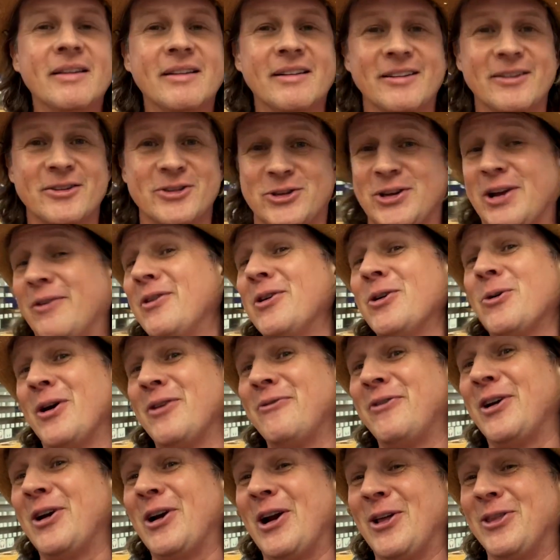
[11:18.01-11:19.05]
So I haven't quite
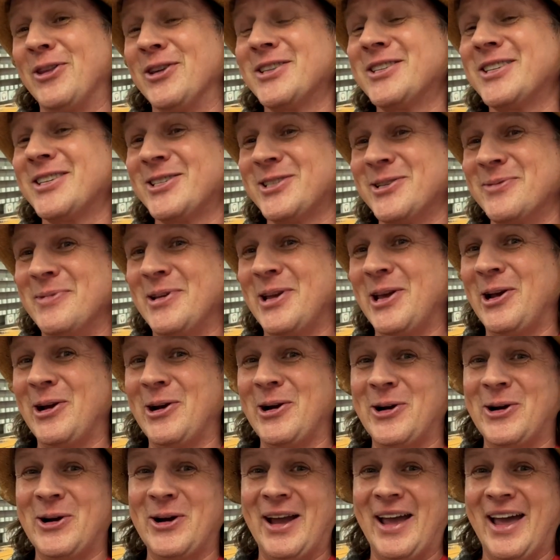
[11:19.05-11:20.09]
figured out the system
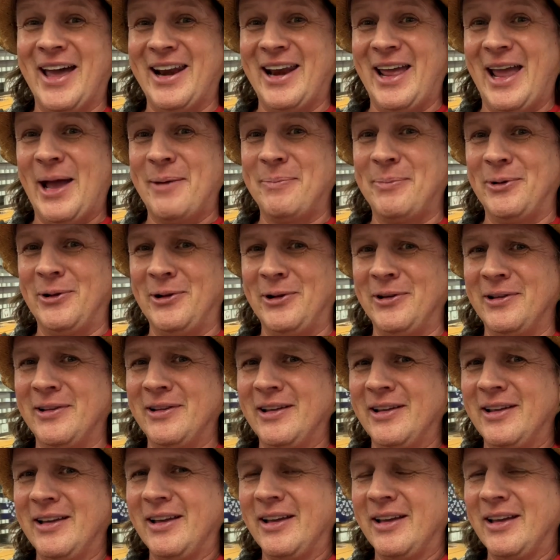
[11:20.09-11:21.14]
here at Apple,
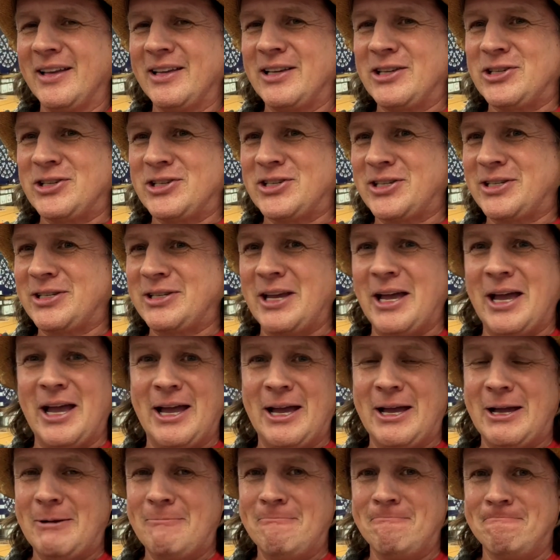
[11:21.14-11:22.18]
because
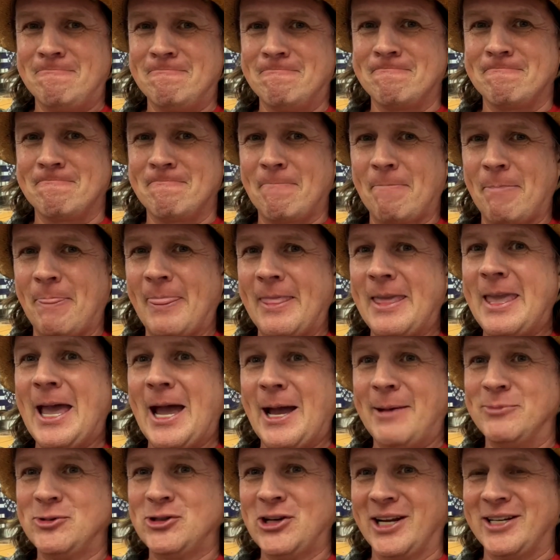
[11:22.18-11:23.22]
yeah,
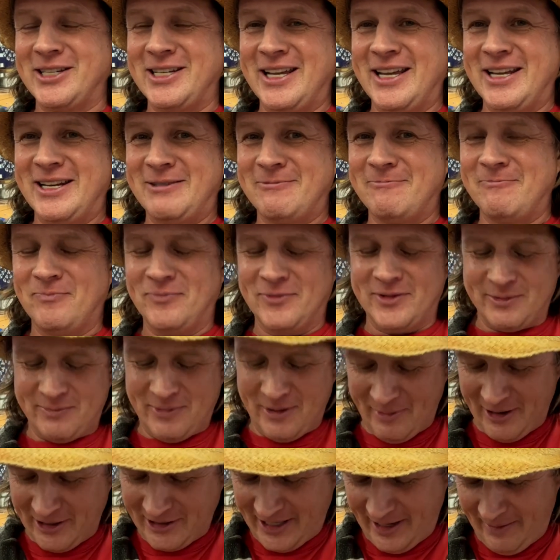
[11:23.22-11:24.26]
I'm checked in. It's
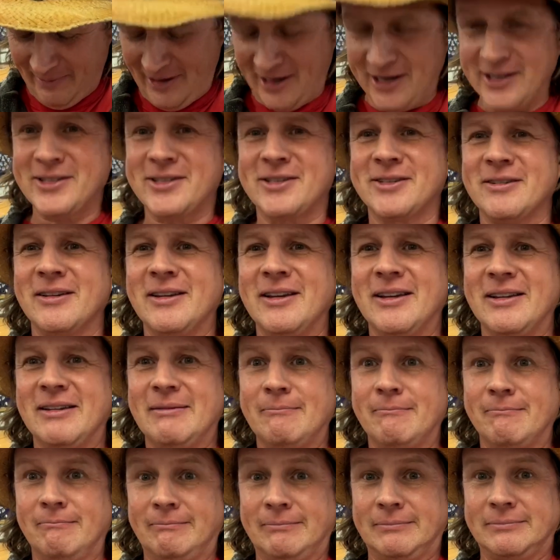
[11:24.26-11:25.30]
been about 10 minutes.
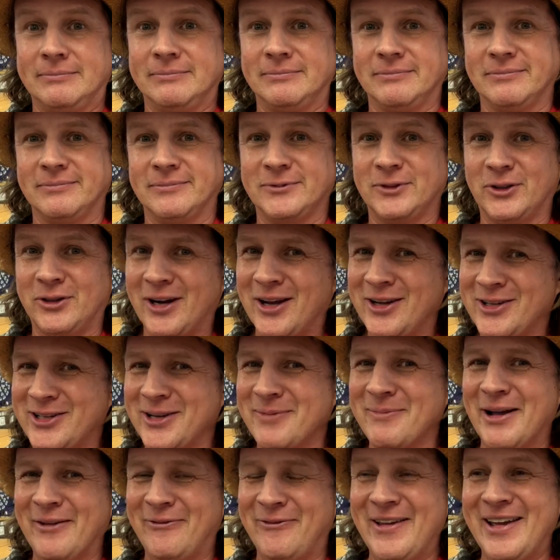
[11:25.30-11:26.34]

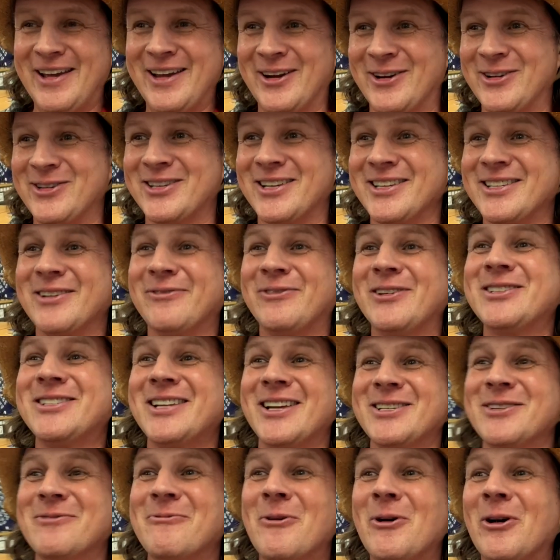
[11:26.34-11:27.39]
Crossing my fingers, because if this
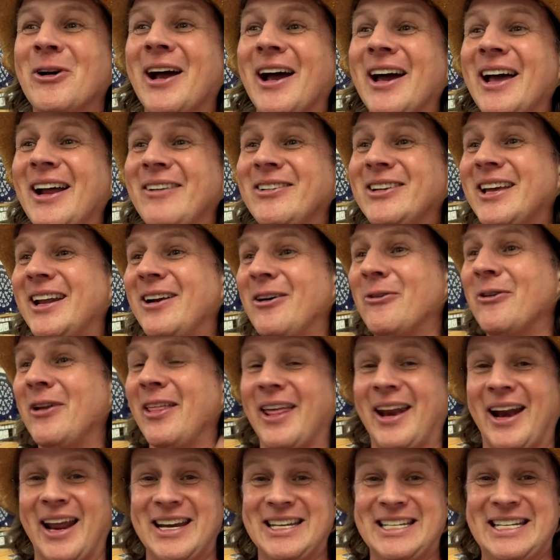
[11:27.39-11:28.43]
doesn't work, I'm gonna have to get over to
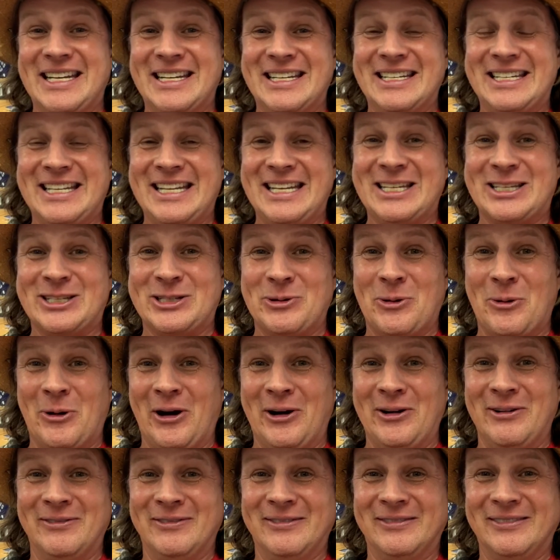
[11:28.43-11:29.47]
that AT&T store.
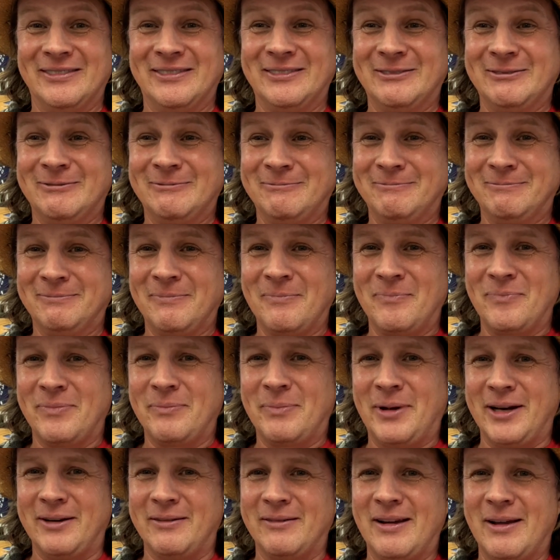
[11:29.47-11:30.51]

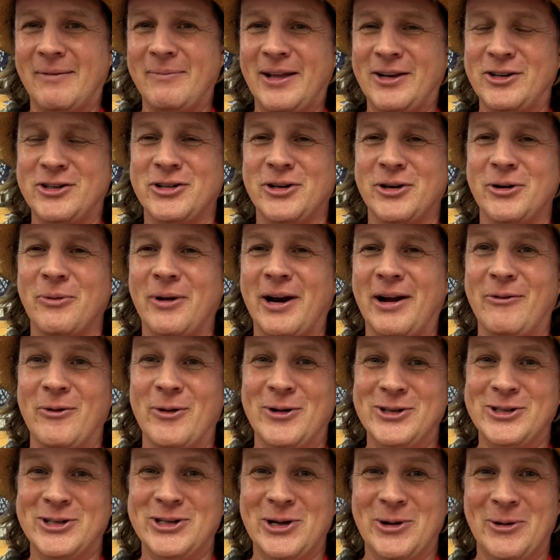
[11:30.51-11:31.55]
But I'm not sure what
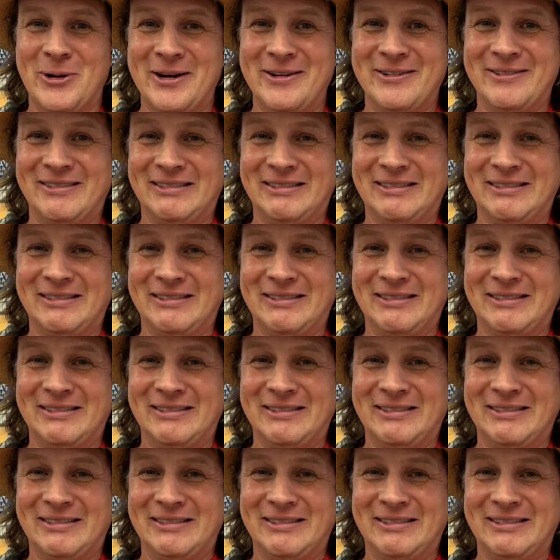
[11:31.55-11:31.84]
everyone's doing.